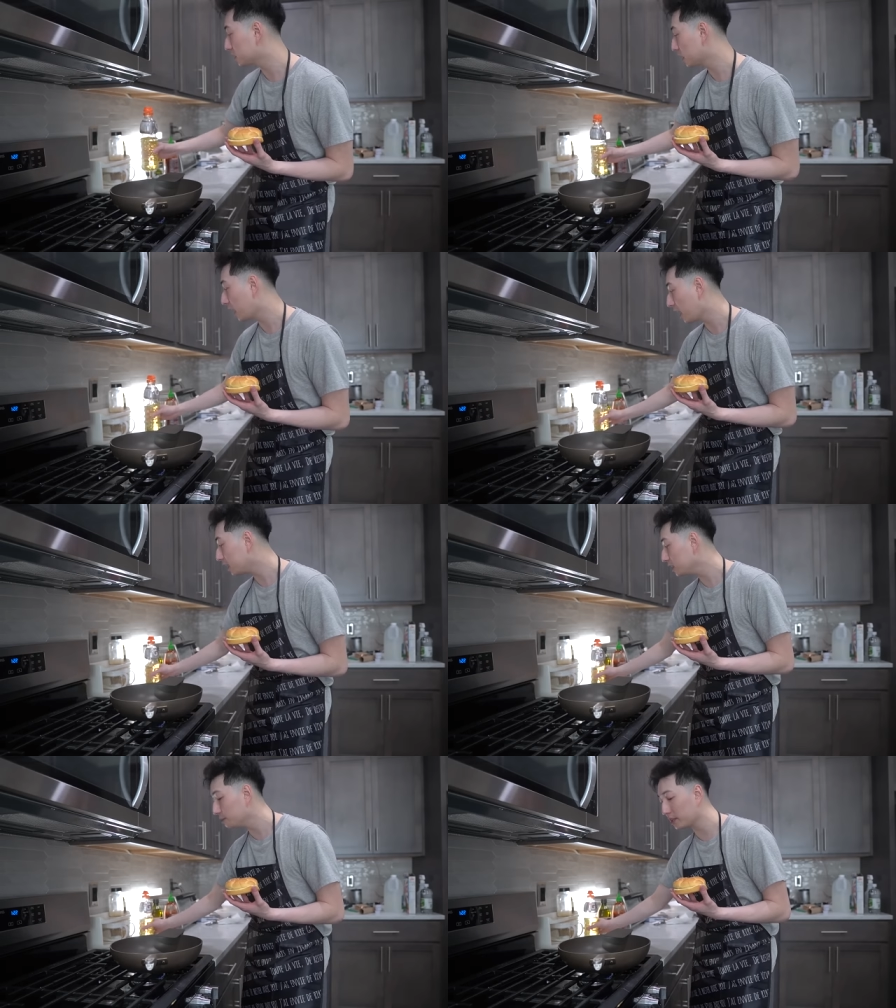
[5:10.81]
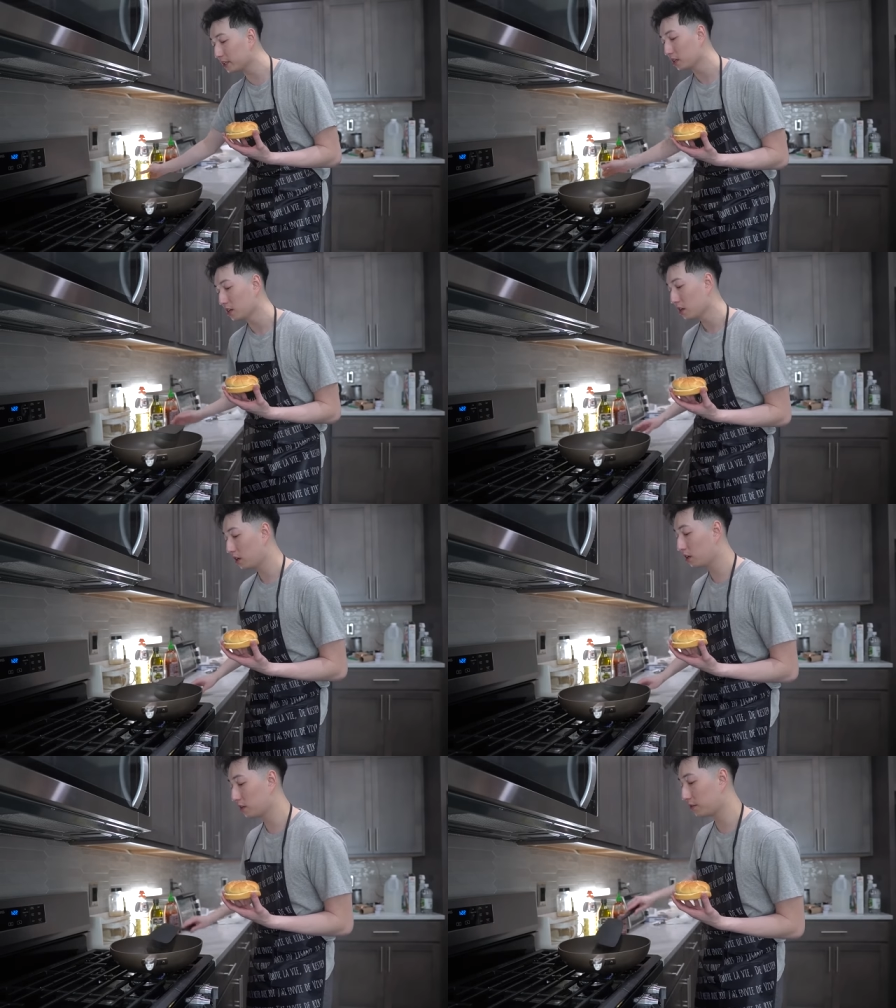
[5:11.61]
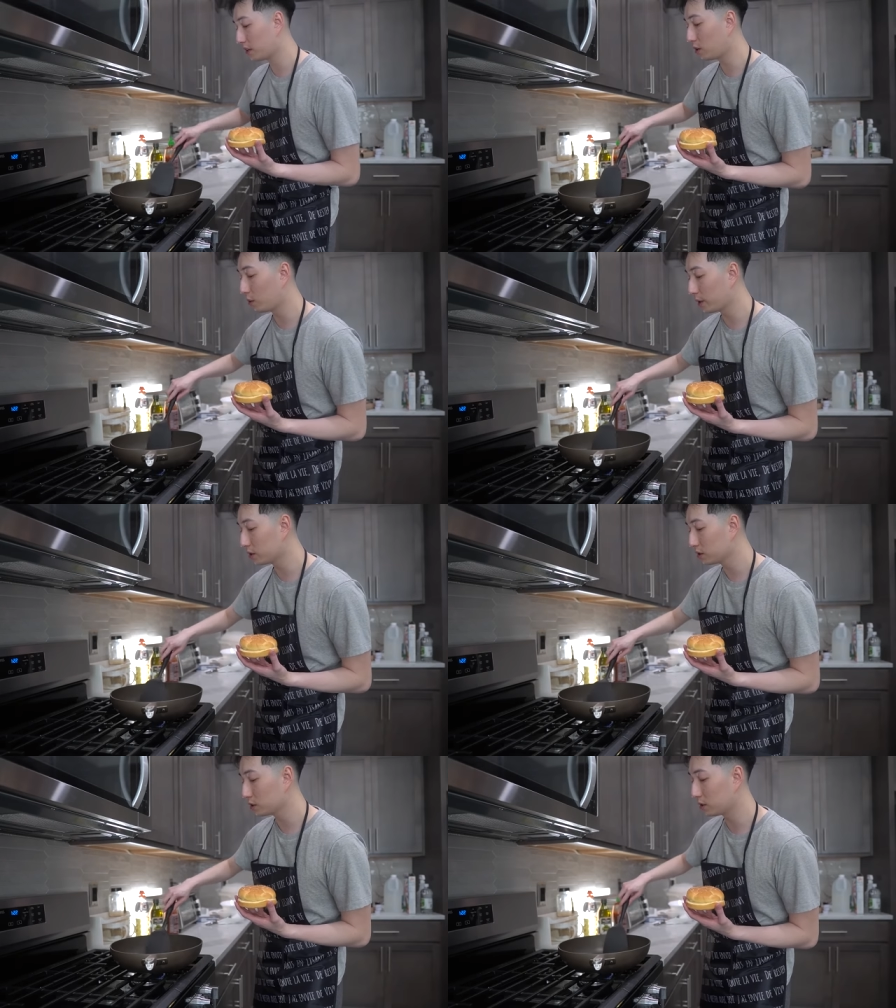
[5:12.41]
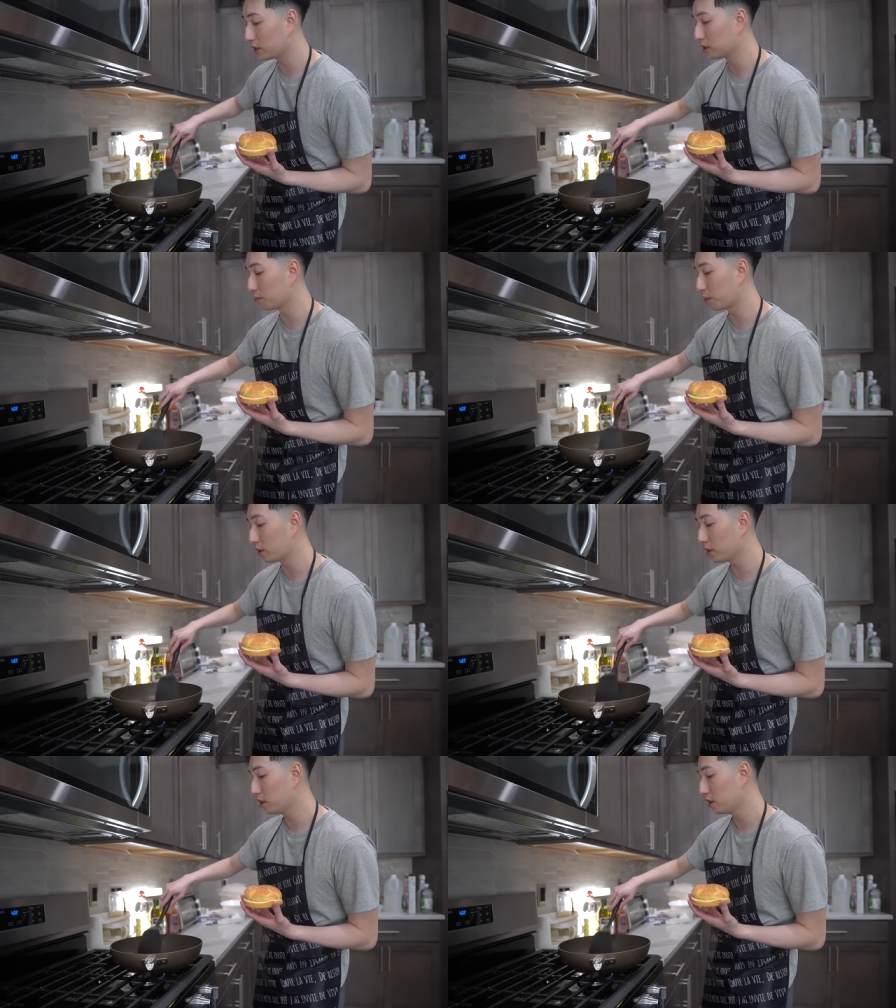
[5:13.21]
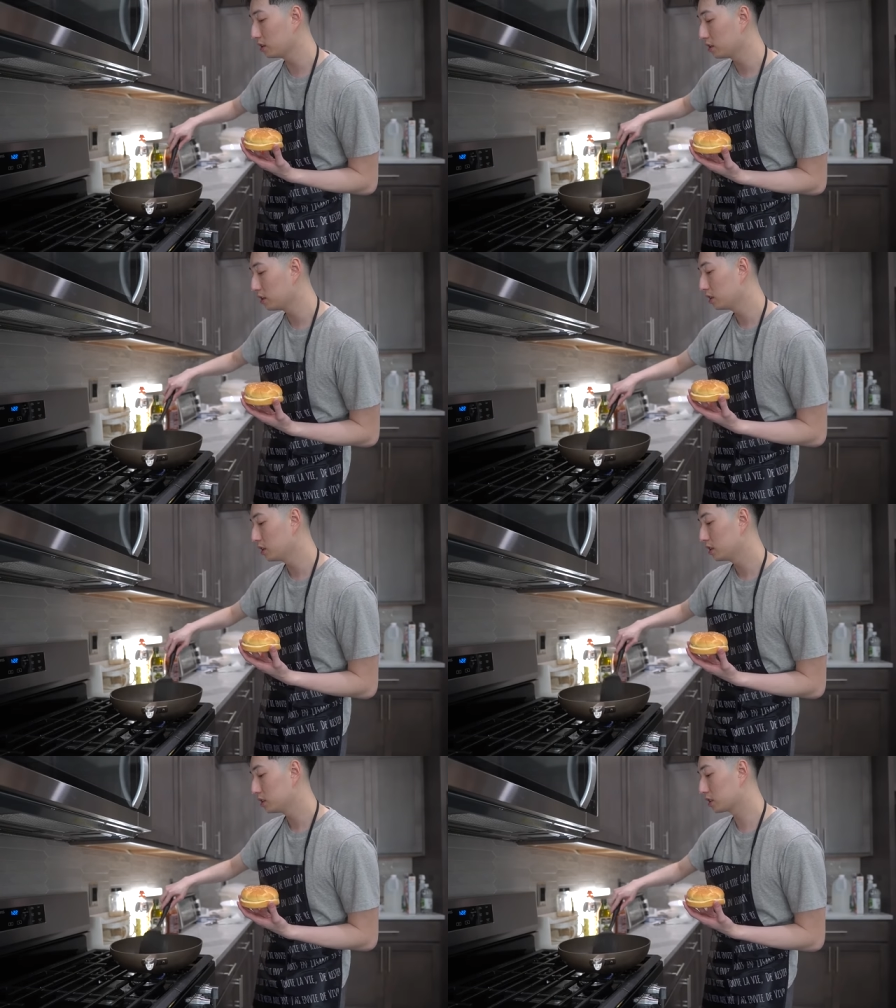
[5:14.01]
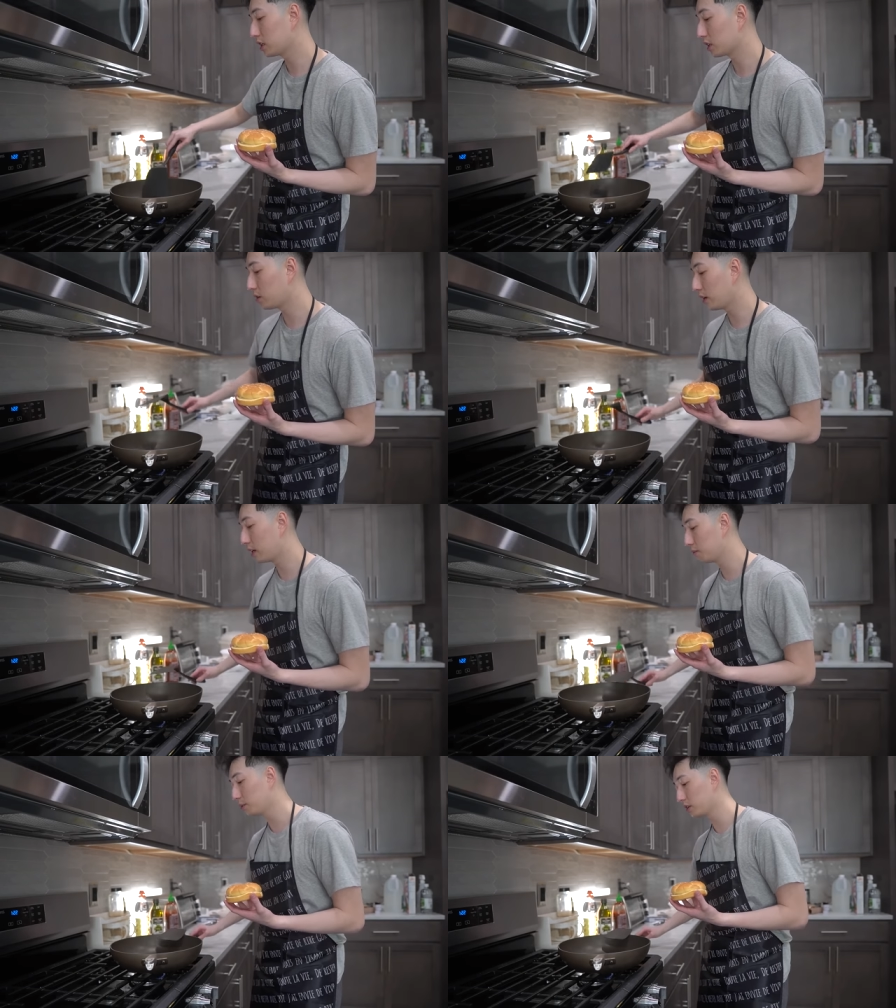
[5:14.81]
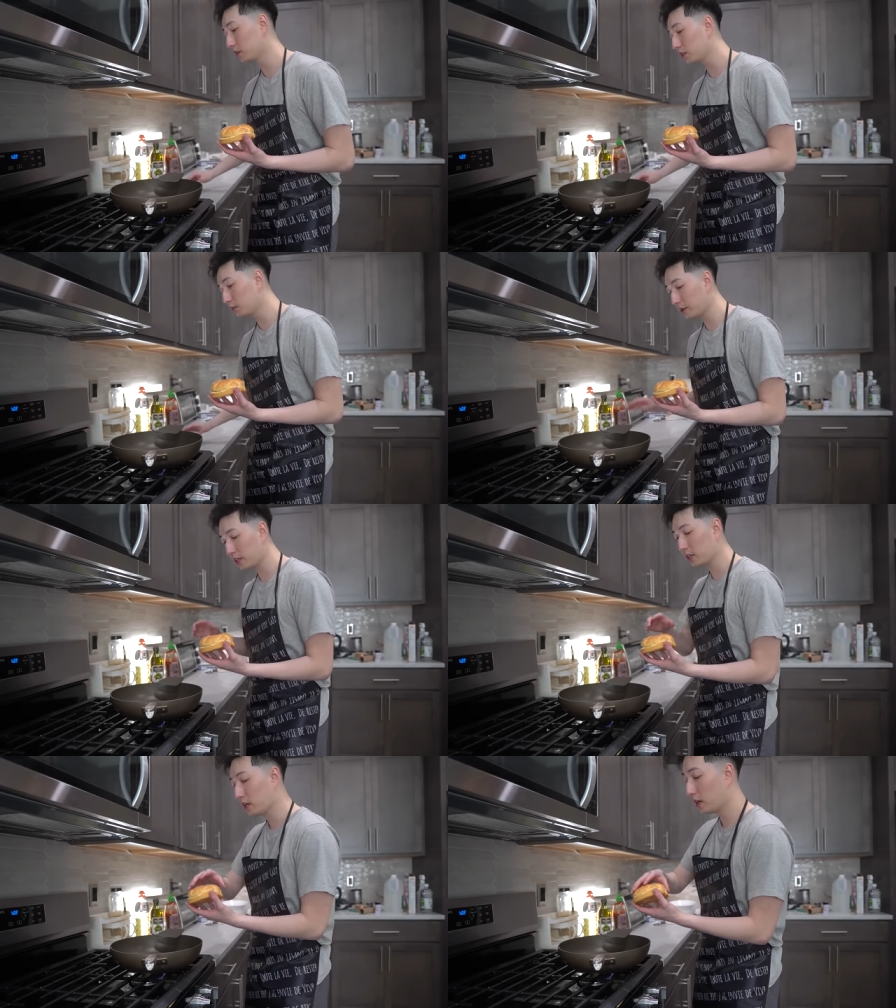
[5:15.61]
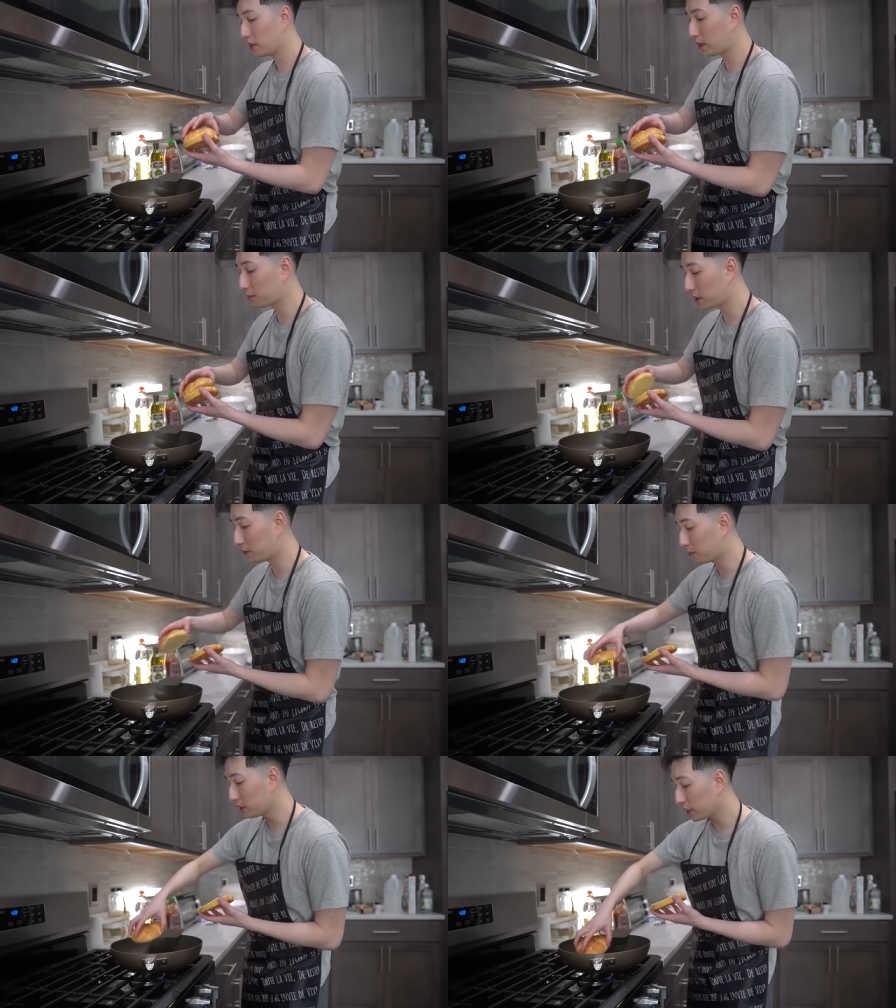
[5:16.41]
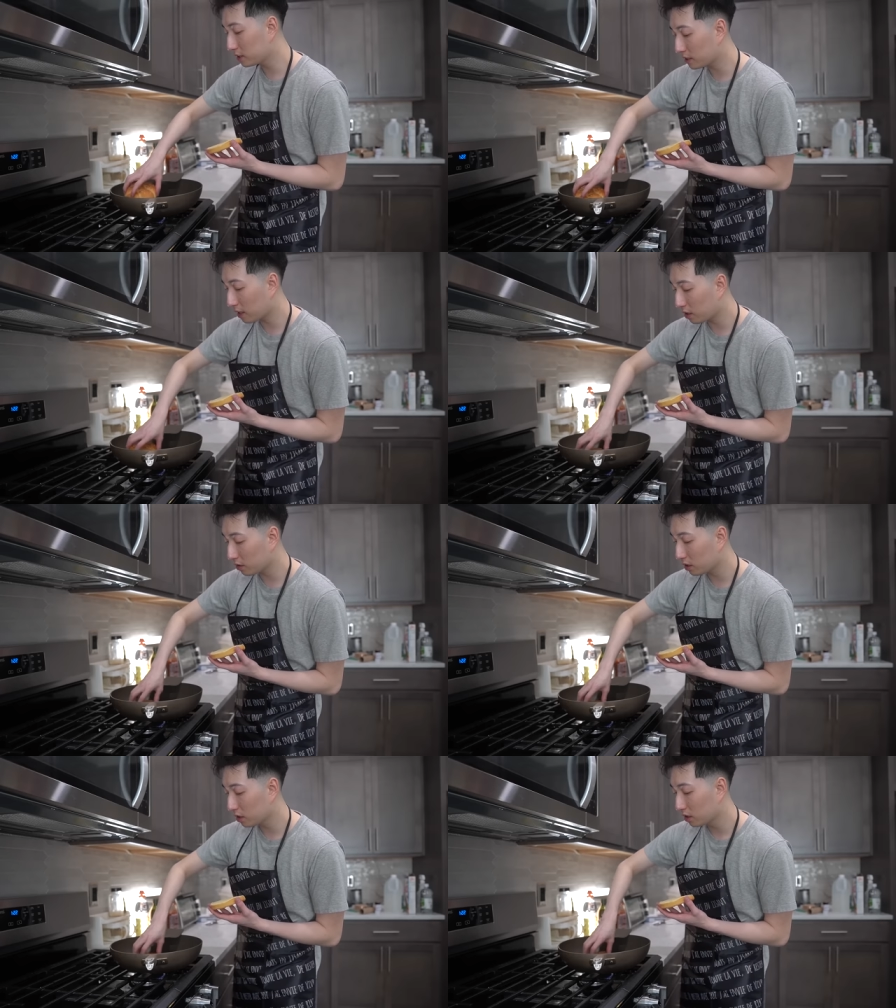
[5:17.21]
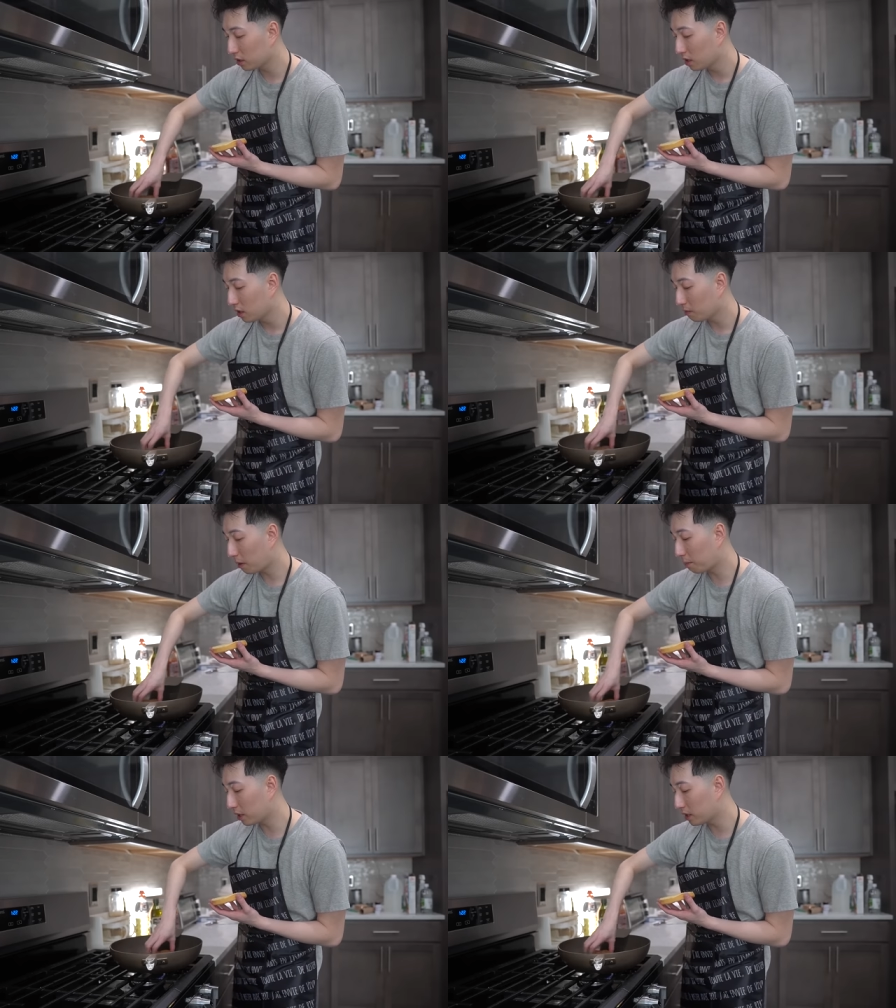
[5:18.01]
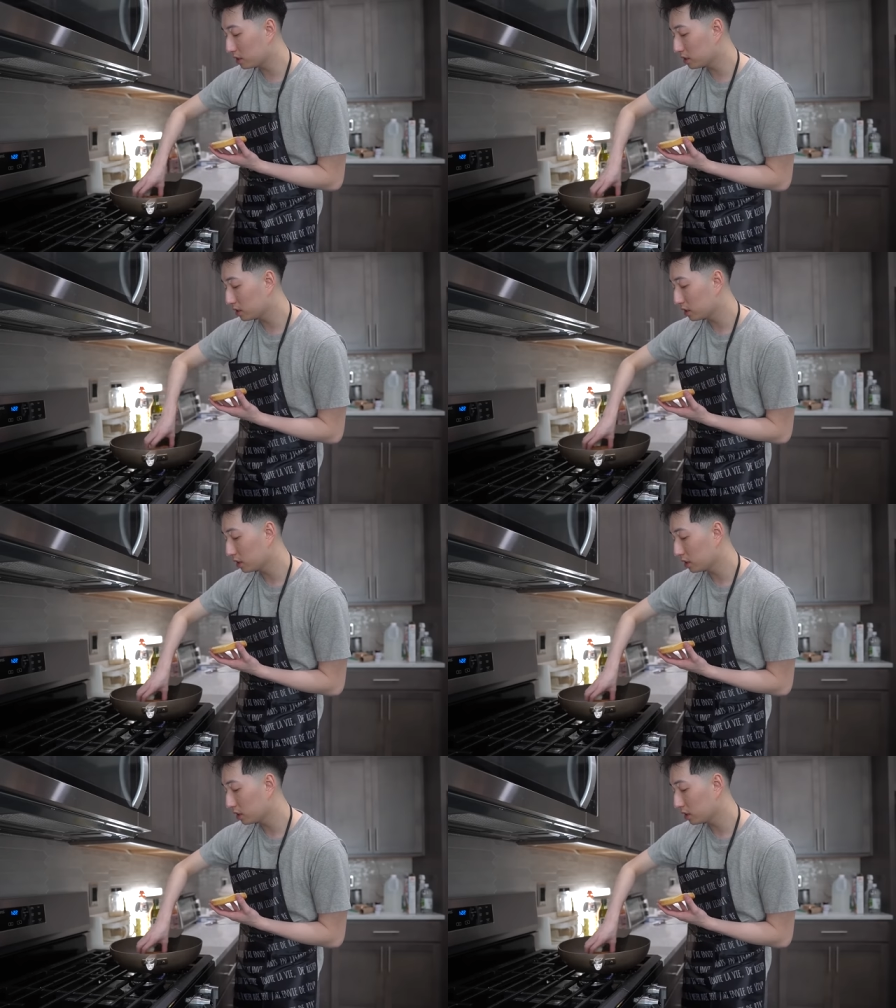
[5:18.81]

a tiny bit of uh, oil so it doesn't burn. I'm just gonna go ahead and put a little bit and then I'm gonna place down my buns.